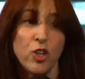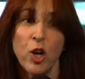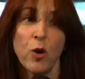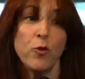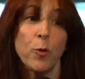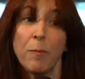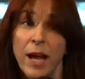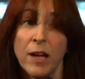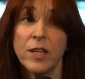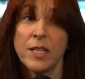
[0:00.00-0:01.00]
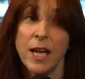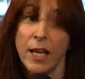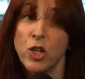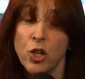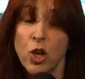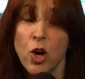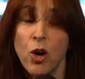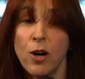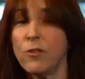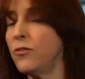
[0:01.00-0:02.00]
If you're mad that Dad took
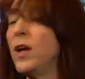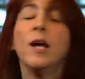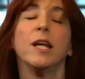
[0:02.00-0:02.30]
off,